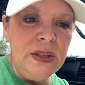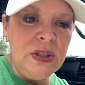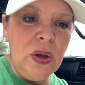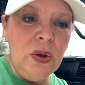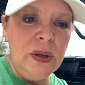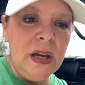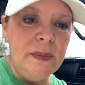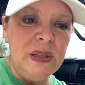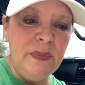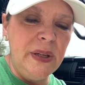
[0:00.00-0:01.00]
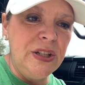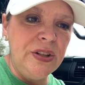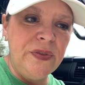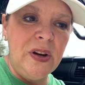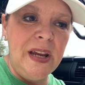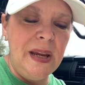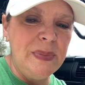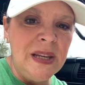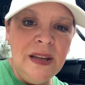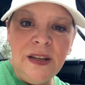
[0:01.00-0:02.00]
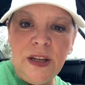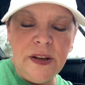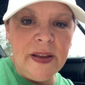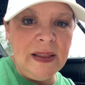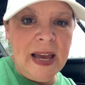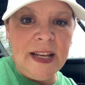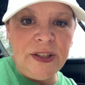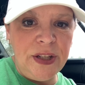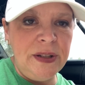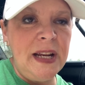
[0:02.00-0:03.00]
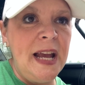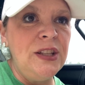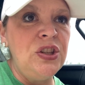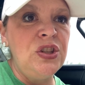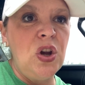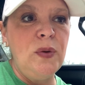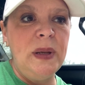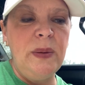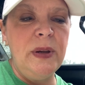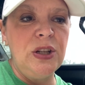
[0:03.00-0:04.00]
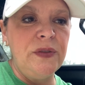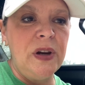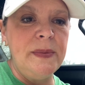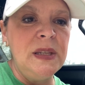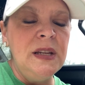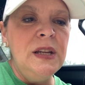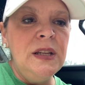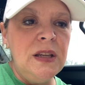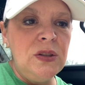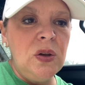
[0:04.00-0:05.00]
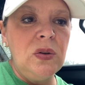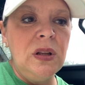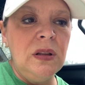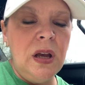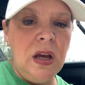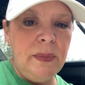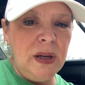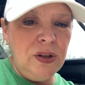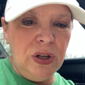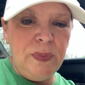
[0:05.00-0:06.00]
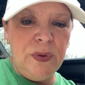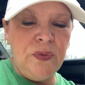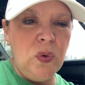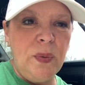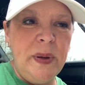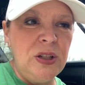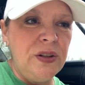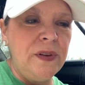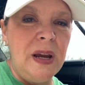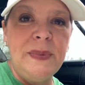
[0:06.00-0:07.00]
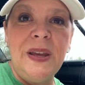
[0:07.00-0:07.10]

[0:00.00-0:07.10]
Sold um, some picture frames. You know, that last unit had so many picture frames. So sold a, um, a group of four picture frames.